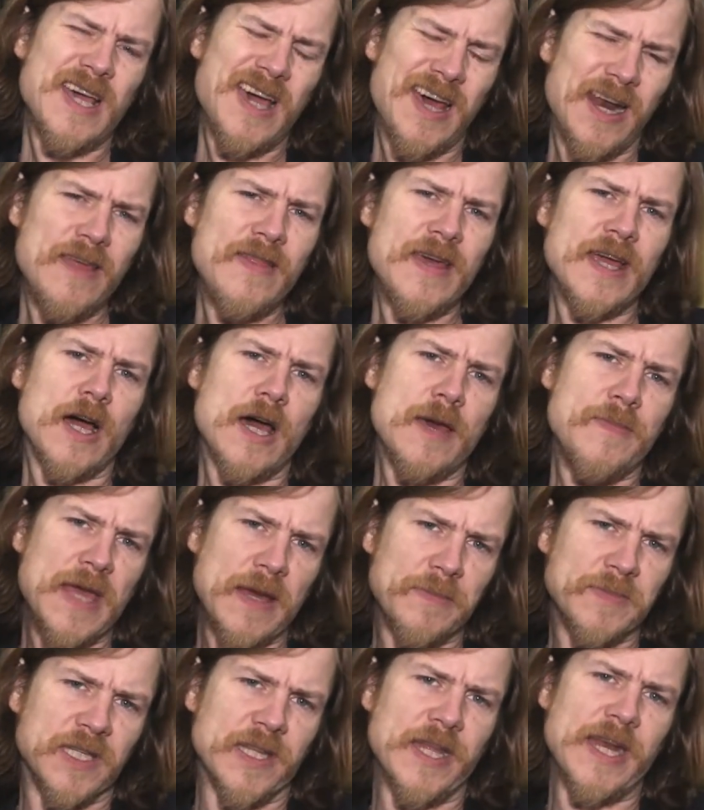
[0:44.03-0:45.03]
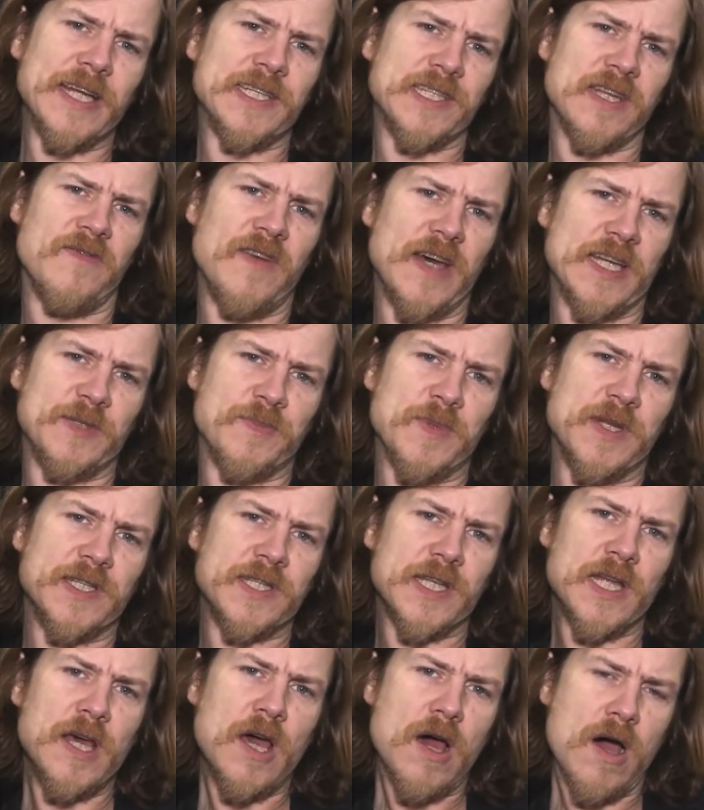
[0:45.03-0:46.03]
And I think IBM's Linux
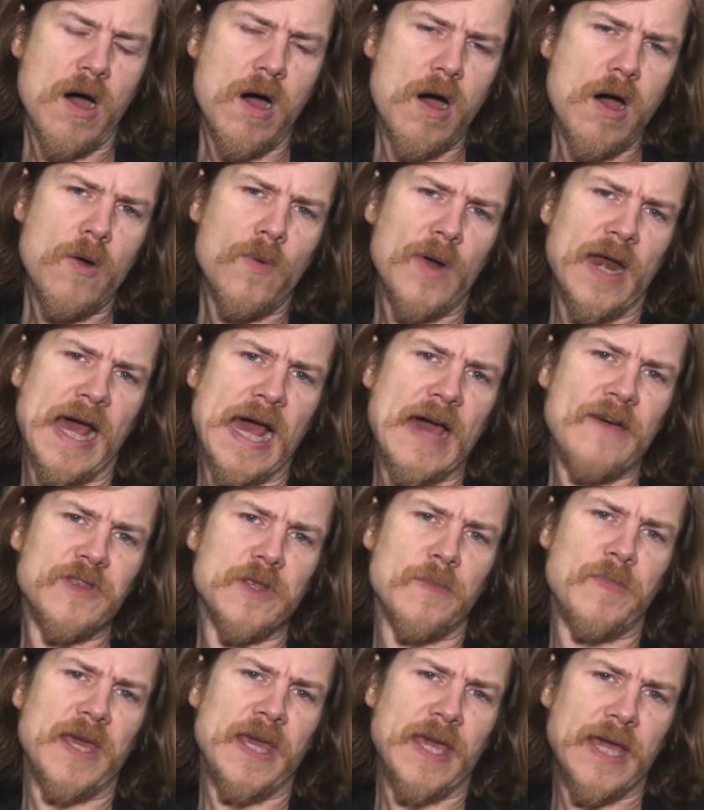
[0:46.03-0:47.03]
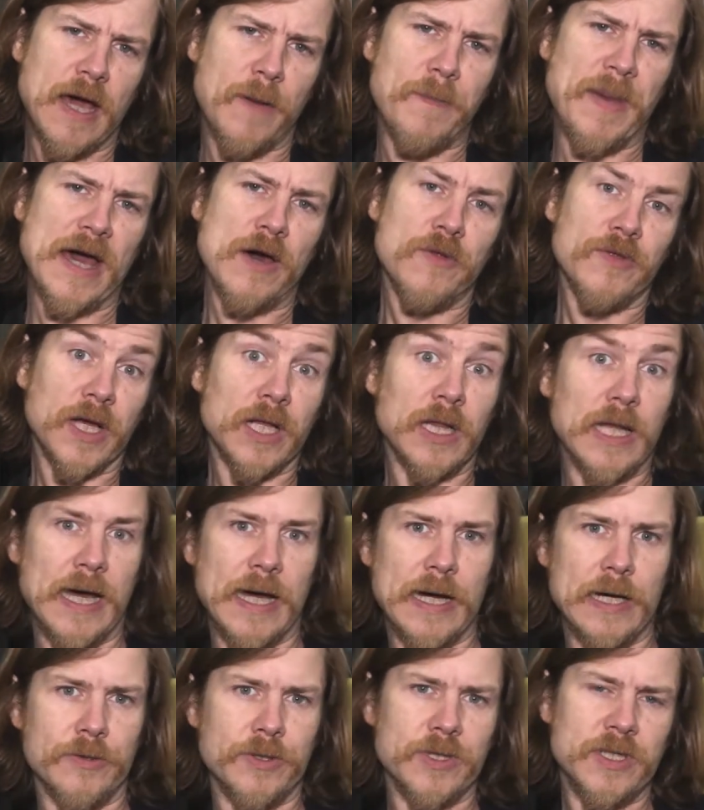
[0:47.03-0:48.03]
investments are and have to be about the
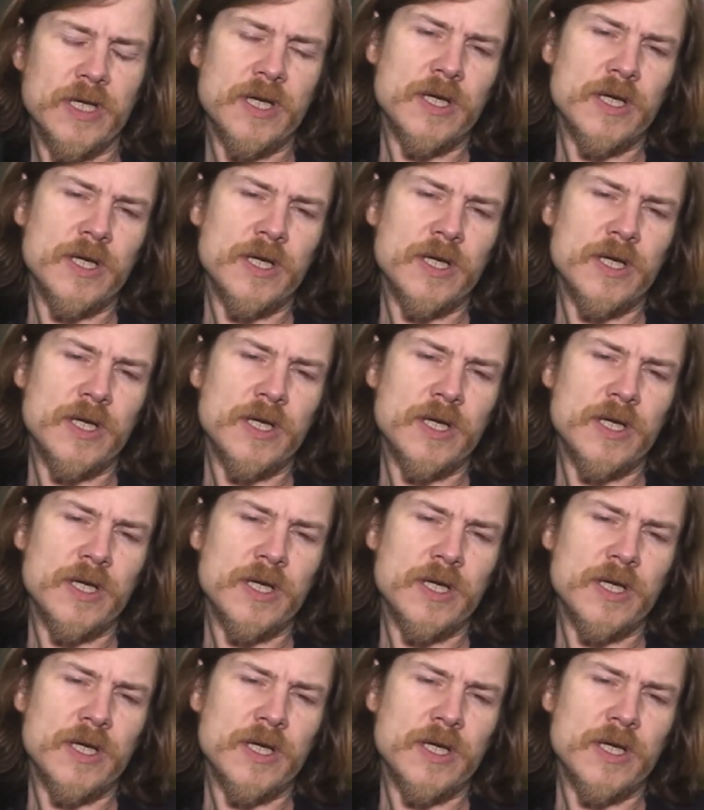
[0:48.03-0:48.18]
cloud.